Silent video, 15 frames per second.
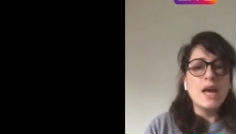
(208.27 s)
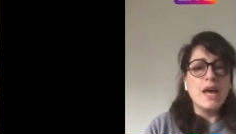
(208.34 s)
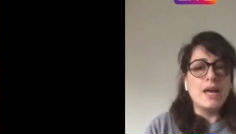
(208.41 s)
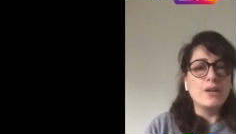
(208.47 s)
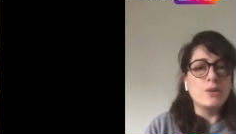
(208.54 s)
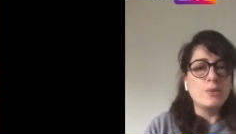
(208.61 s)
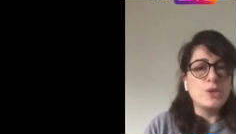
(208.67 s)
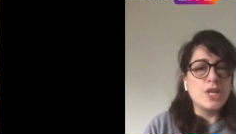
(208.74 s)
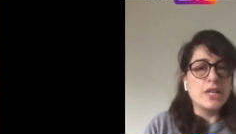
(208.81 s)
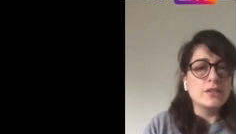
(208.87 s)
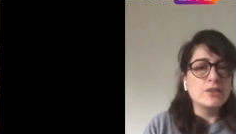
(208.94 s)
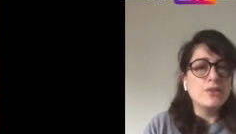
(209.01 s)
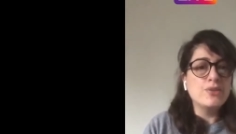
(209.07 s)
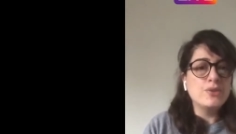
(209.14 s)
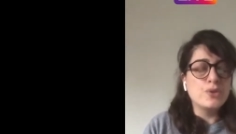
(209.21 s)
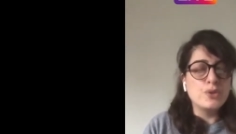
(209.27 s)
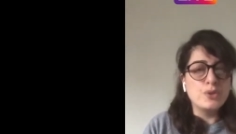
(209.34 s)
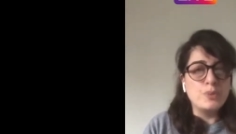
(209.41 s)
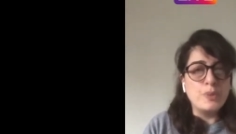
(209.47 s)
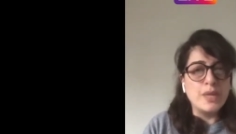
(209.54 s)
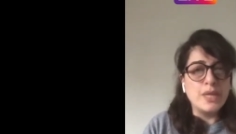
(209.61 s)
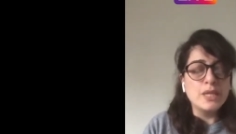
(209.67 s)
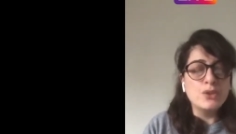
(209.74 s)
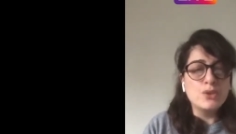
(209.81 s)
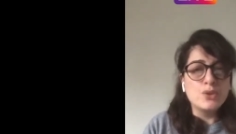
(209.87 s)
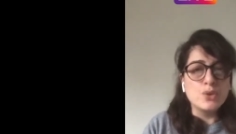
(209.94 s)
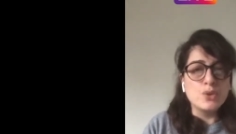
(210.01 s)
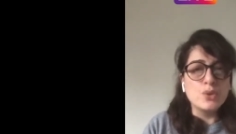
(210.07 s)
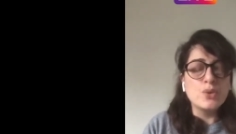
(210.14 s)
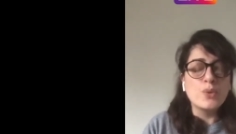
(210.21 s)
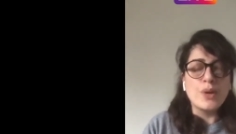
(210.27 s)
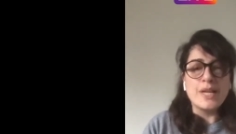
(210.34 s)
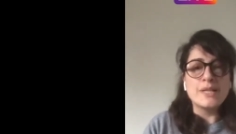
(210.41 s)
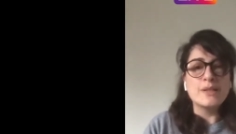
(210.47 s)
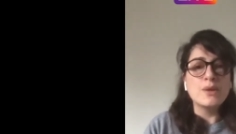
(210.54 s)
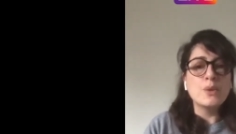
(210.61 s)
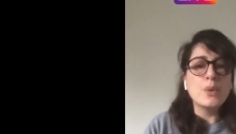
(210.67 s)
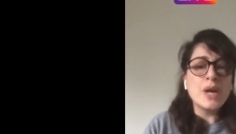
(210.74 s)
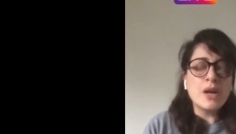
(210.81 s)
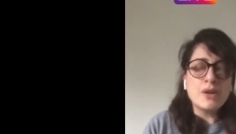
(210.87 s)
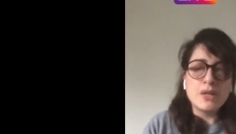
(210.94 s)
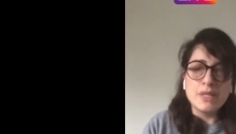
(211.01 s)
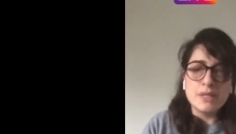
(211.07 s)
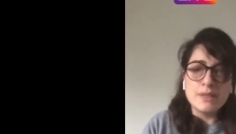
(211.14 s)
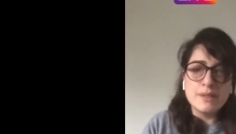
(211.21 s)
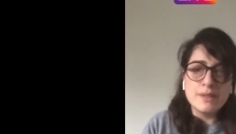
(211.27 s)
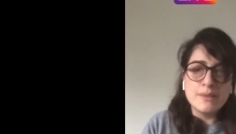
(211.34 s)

An objective could be to raise awareness